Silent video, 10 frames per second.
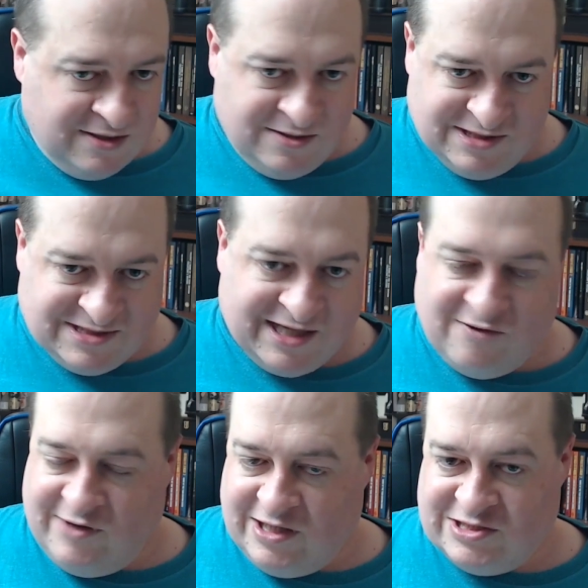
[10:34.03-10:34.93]
the
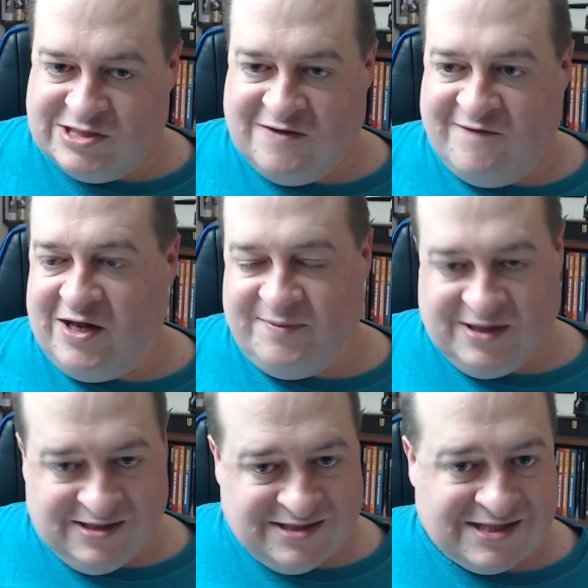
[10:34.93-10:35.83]
second week is just
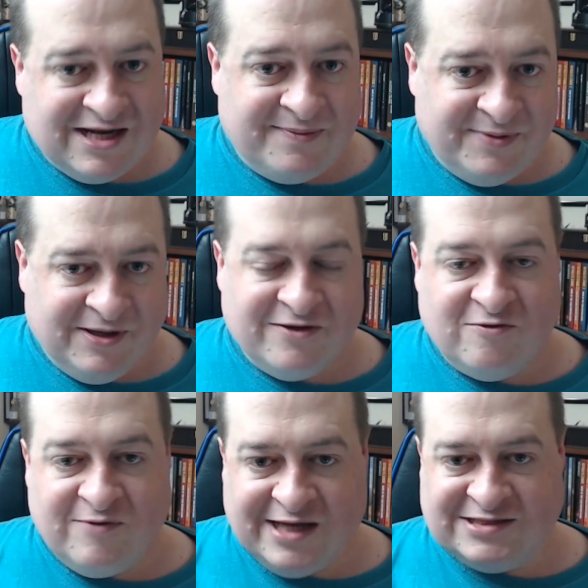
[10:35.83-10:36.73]
developing. Then it's a couple other
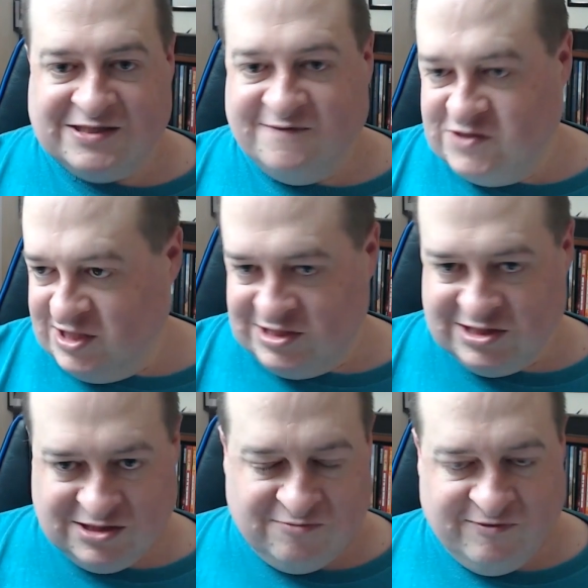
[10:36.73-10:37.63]
weeks of
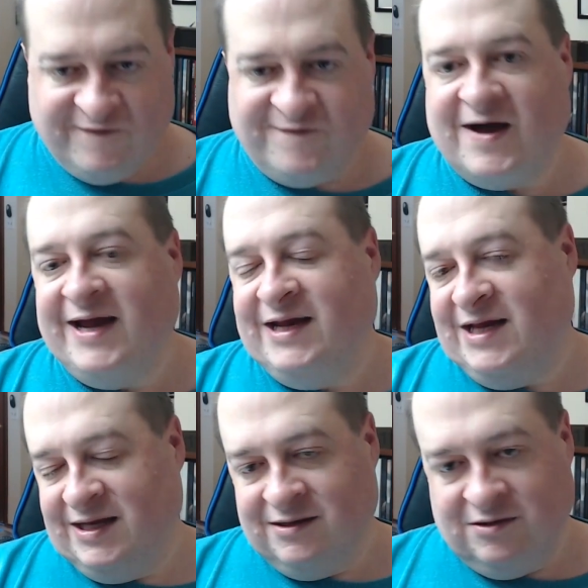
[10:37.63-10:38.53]
just
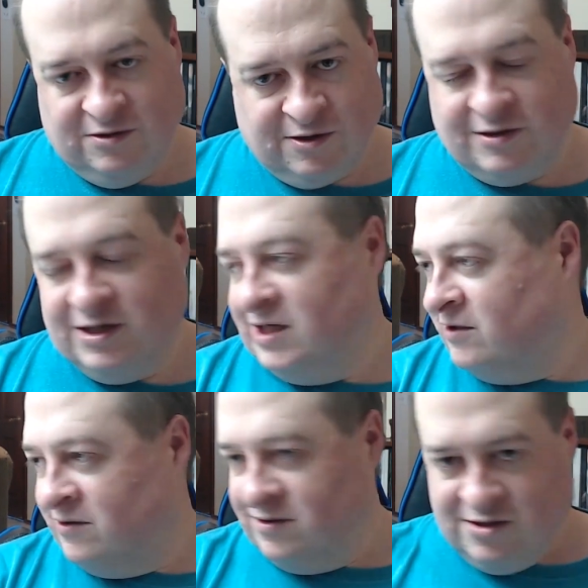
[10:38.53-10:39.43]
refining,
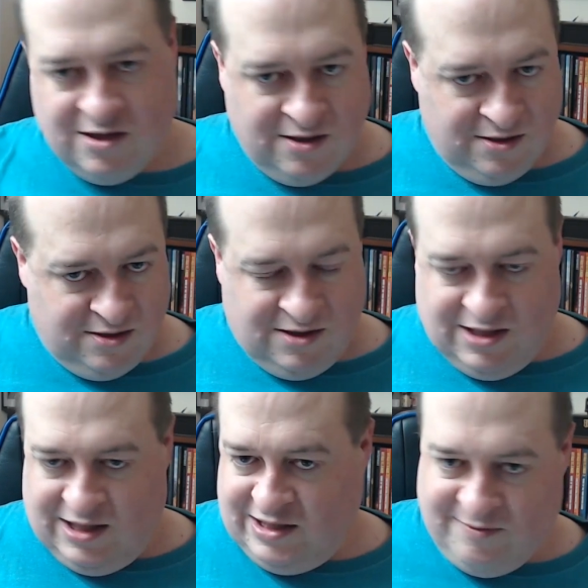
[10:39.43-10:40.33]
learning,
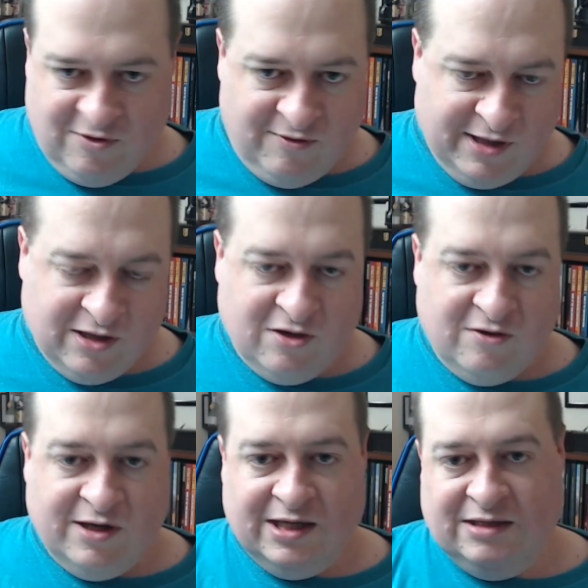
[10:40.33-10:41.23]
and keep going and
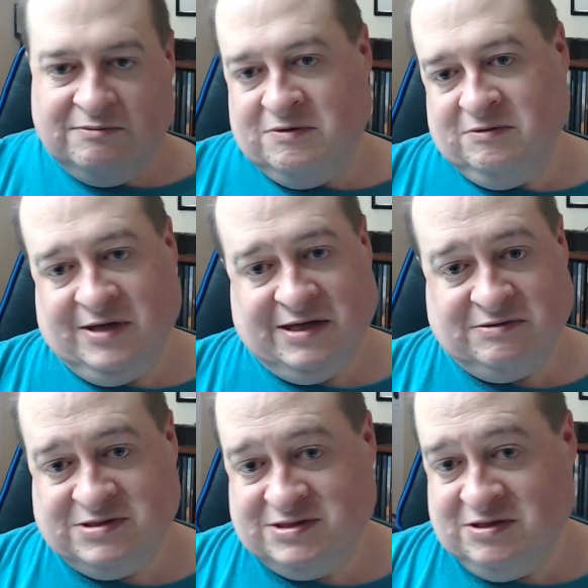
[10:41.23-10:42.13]
going. And
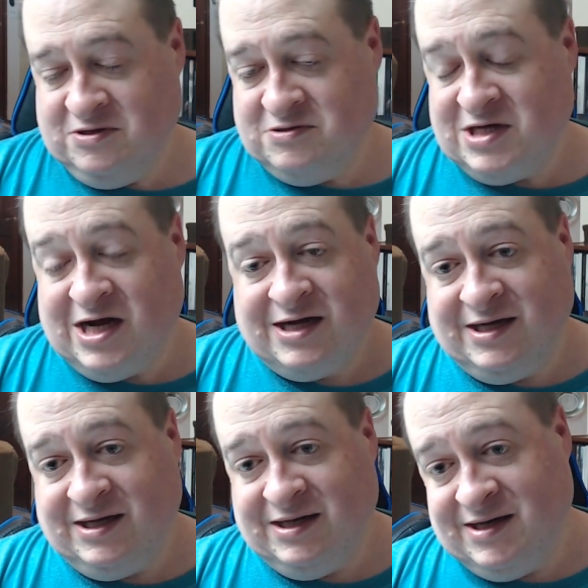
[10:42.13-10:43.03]
so you're
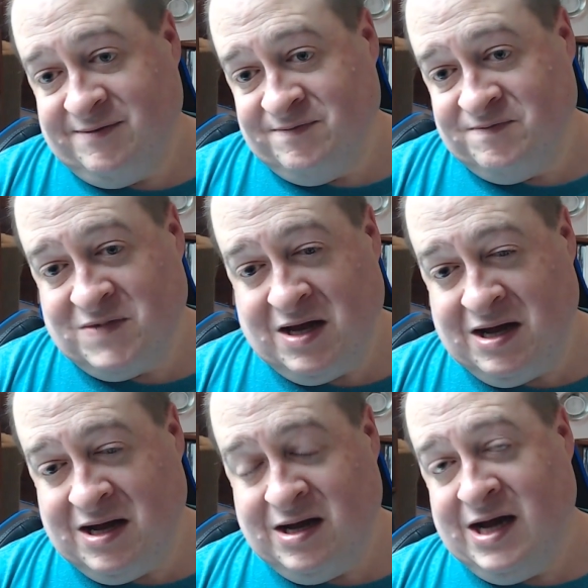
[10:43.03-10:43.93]
talking, and
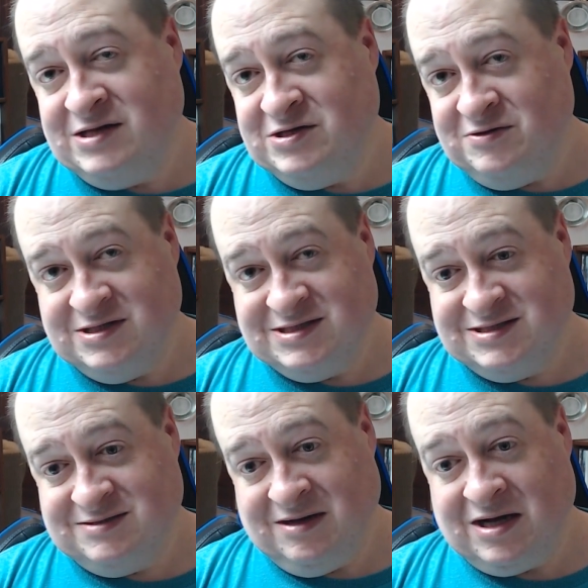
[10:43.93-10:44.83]
I do
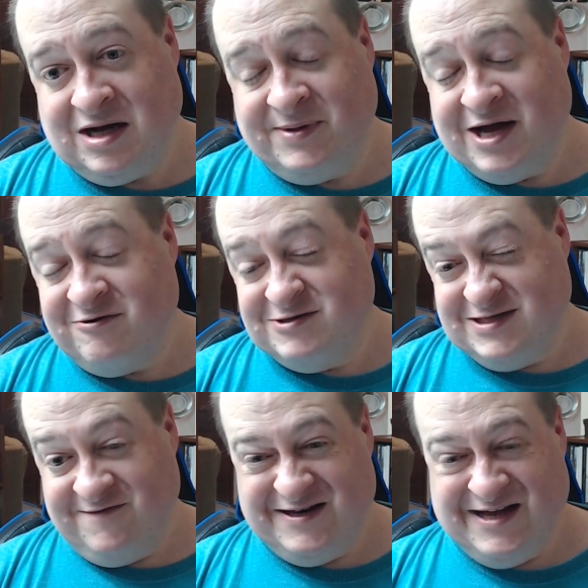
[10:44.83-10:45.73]
this a couple hours
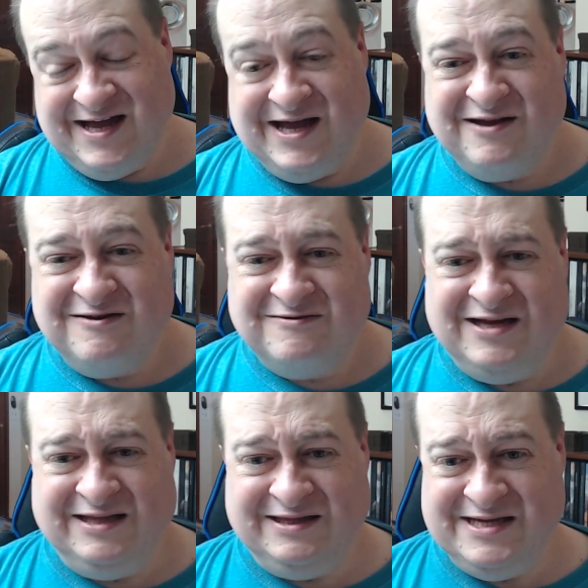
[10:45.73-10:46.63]
every day
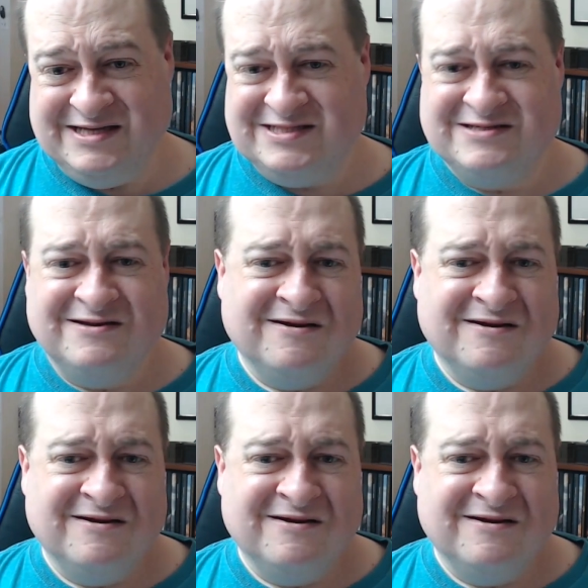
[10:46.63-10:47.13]
at least.